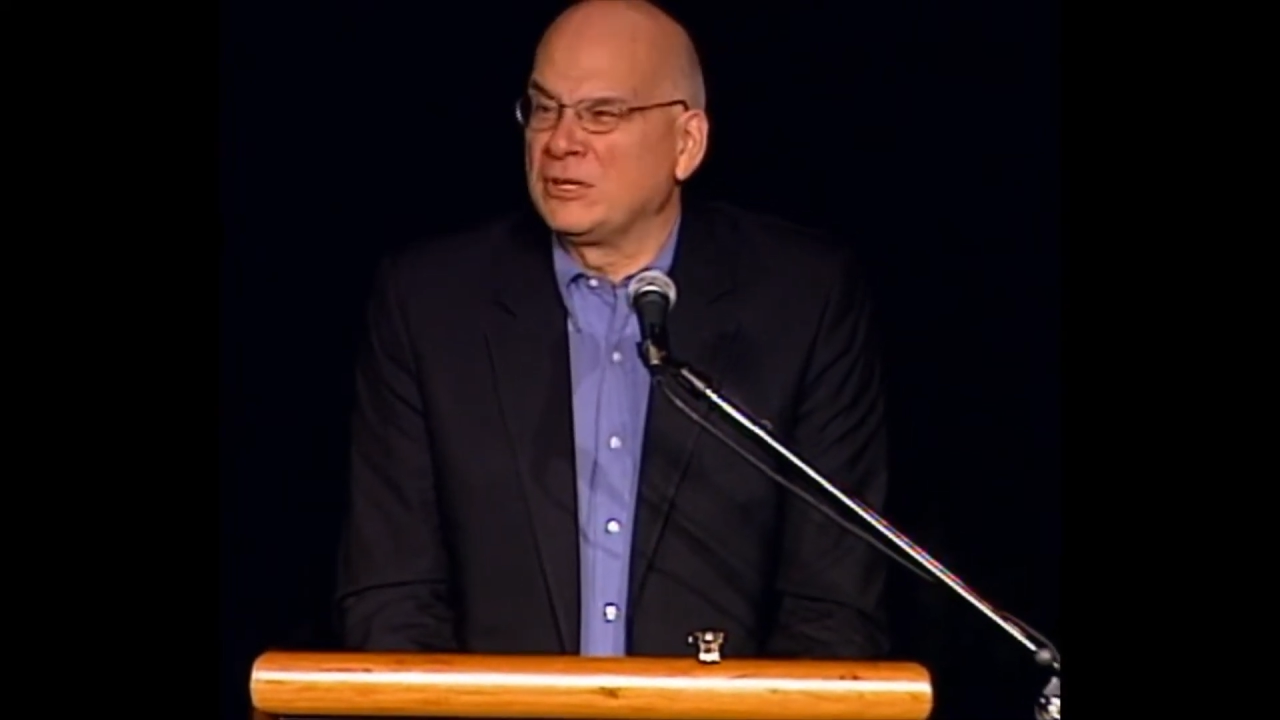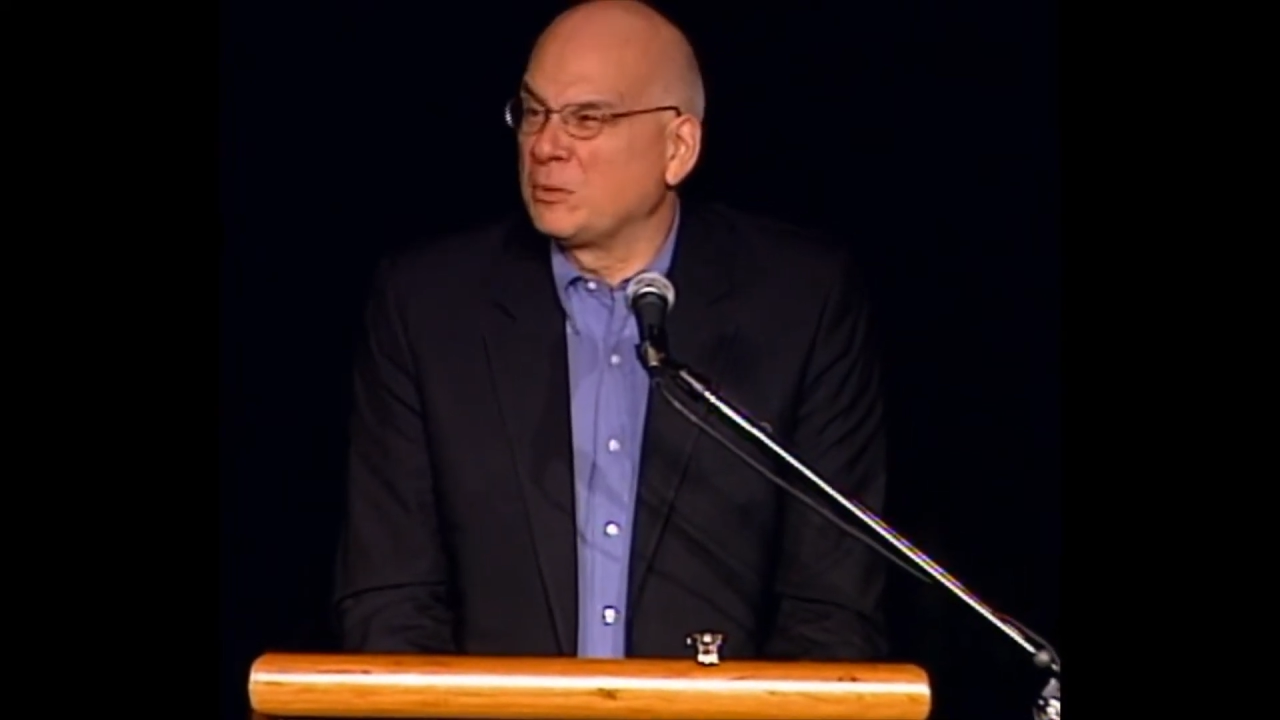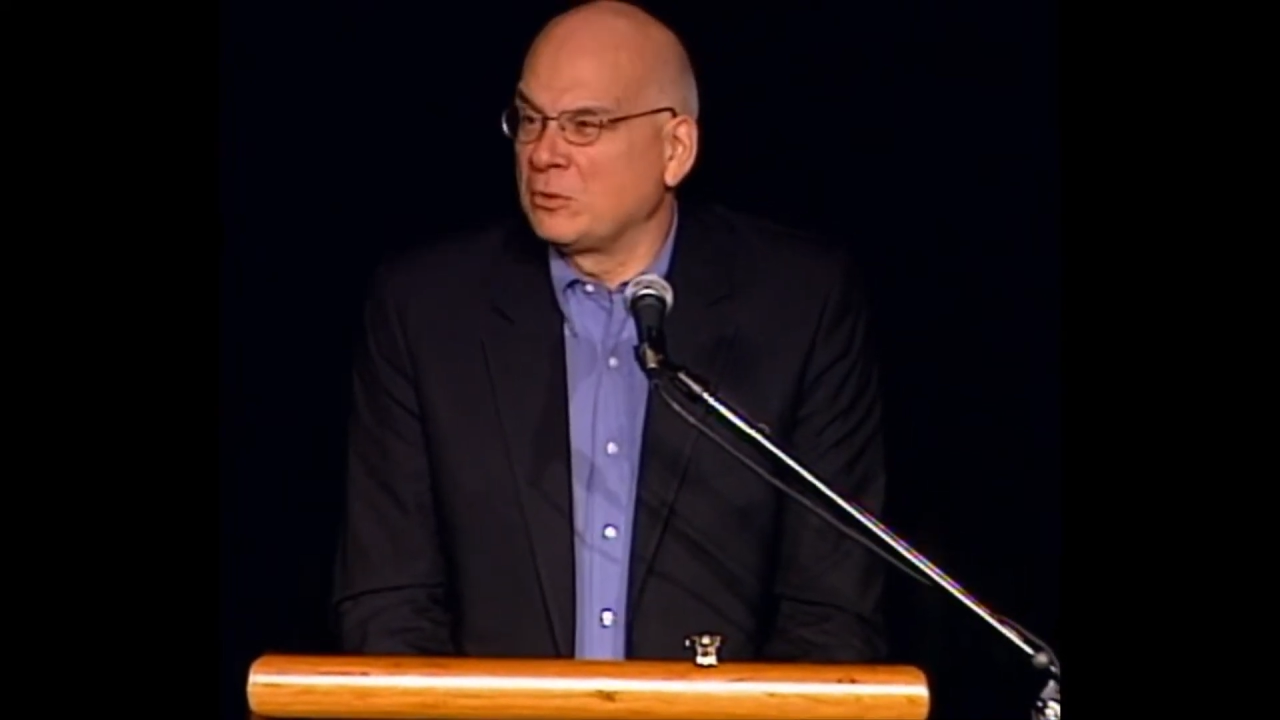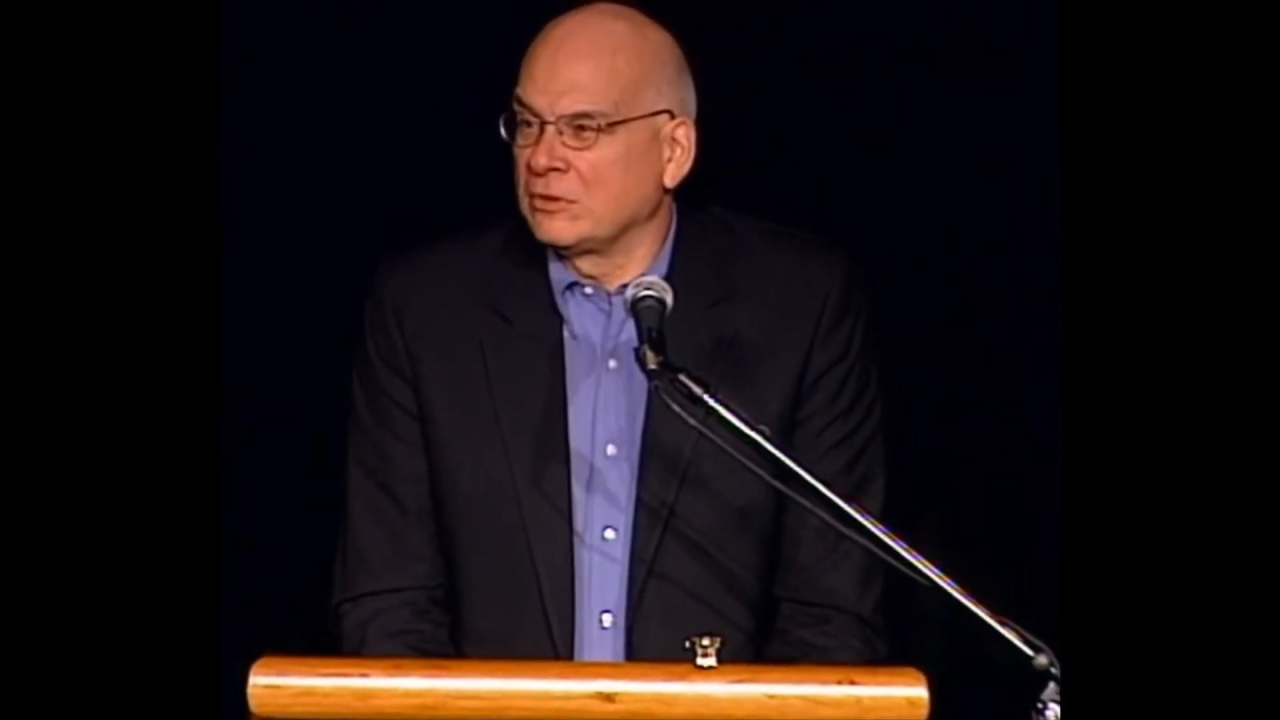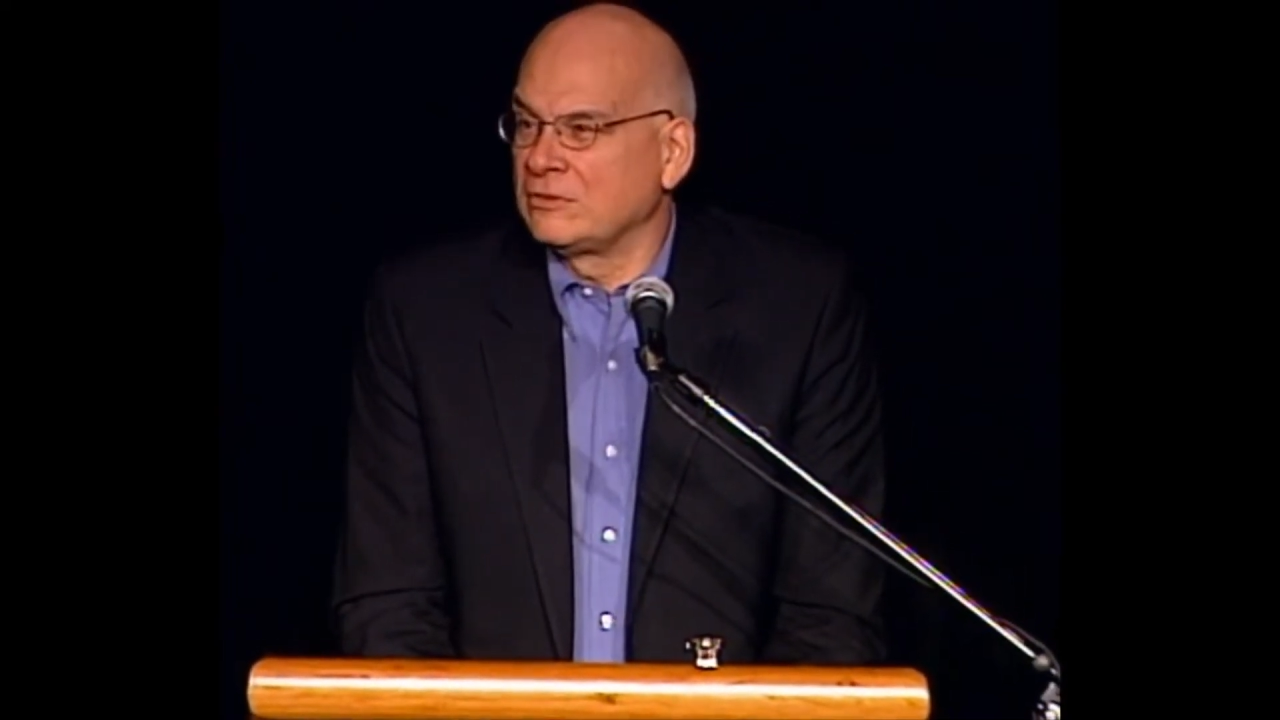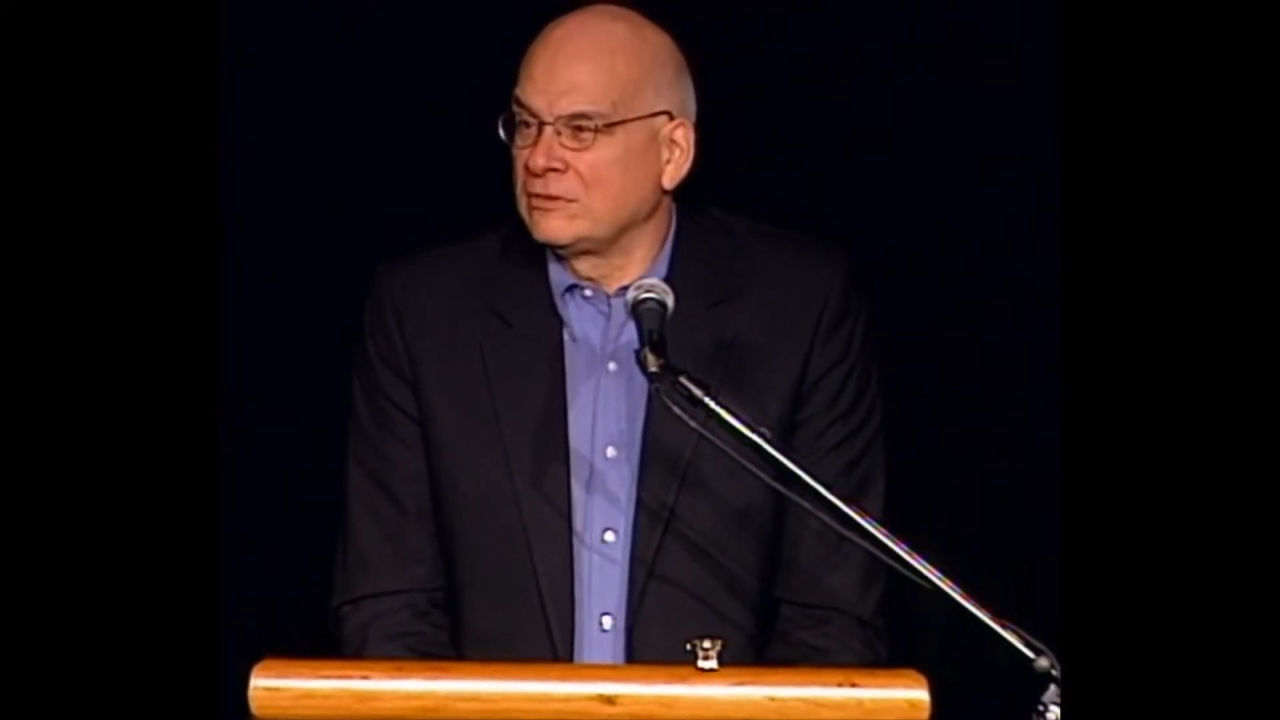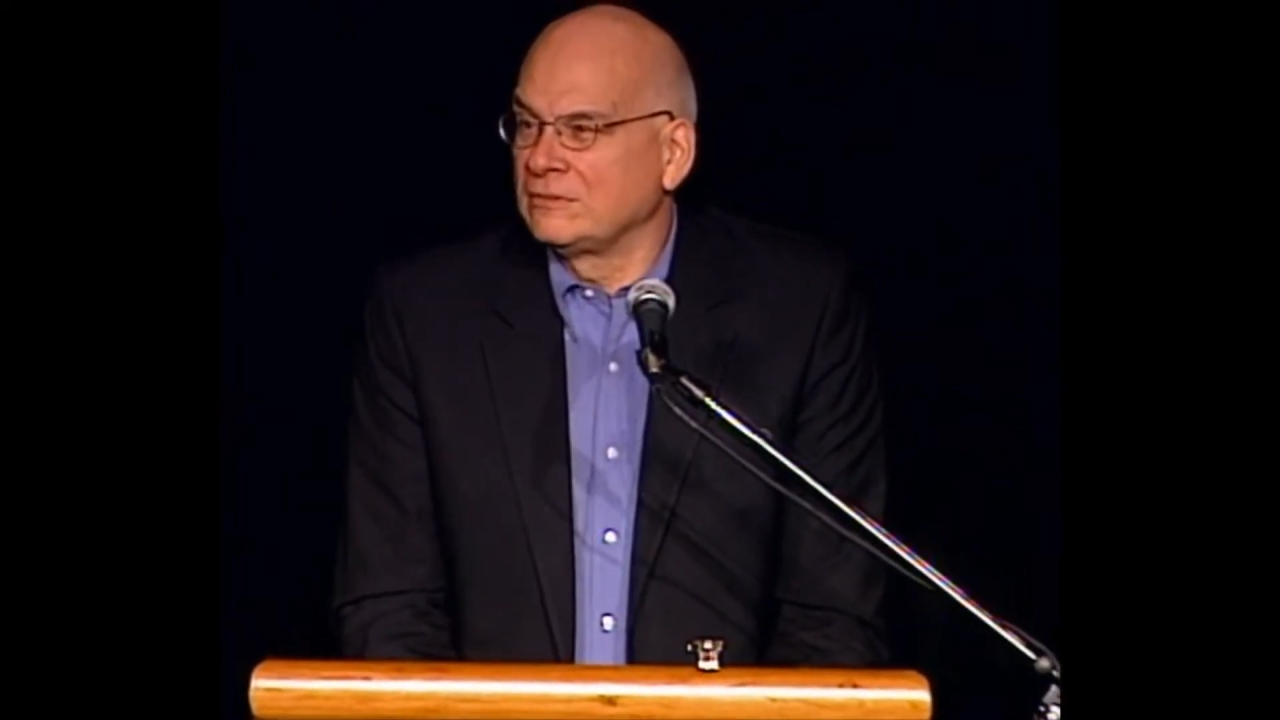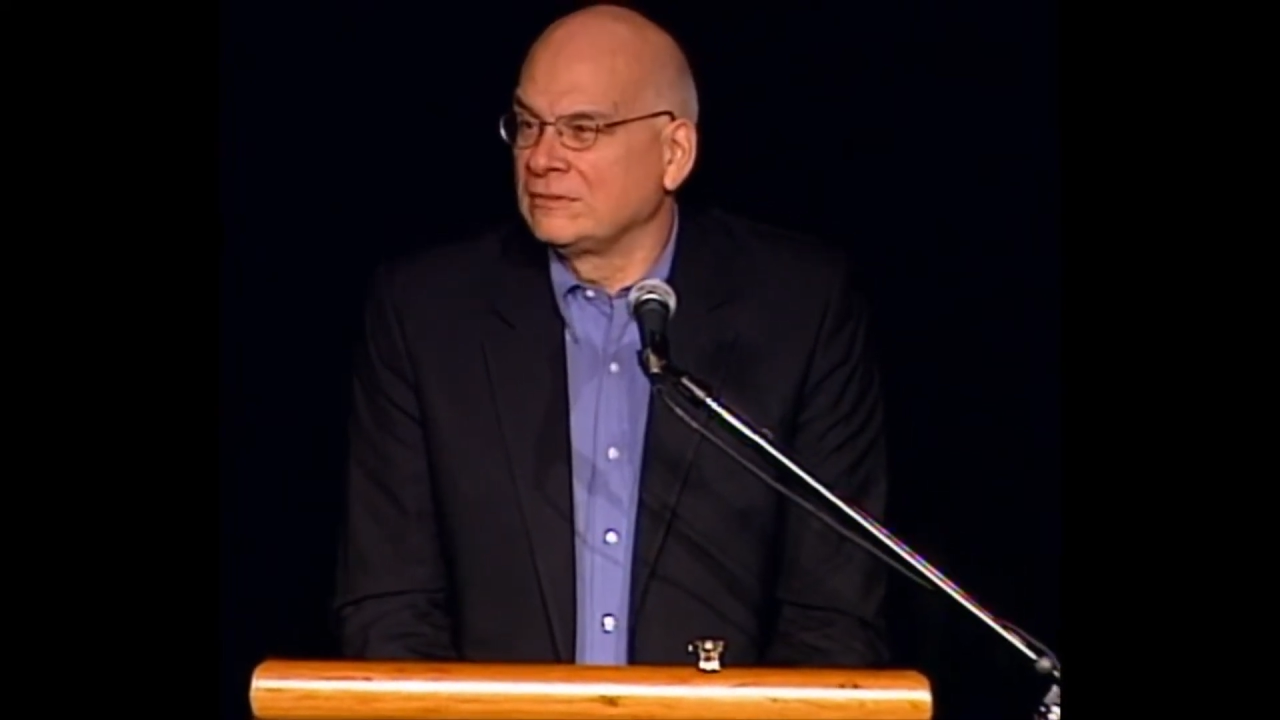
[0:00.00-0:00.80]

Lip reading: on books.